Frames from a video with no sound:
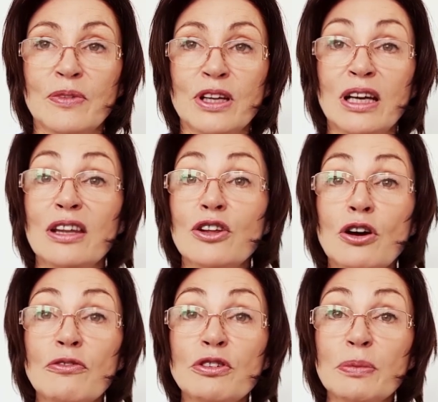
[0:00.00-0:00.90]
The
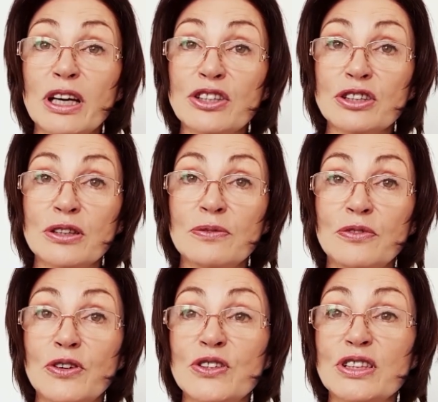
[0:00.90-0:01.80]
confirmation
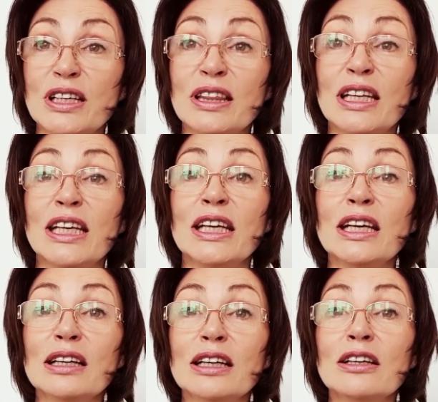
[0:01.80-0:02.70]
infers that the
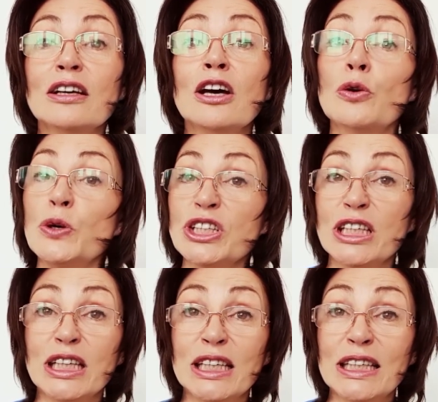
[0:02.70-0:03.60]
healing, which
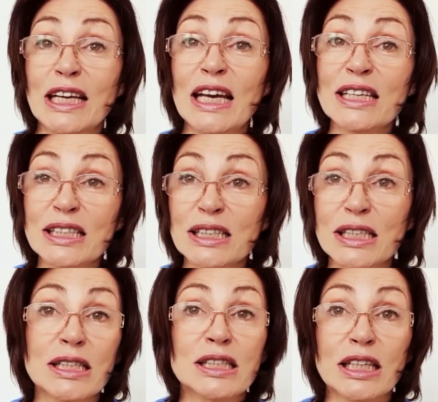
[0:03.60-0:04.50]
in essence is
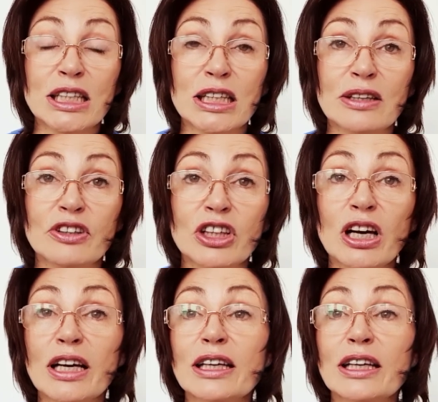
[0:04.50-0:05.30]
sending love and light,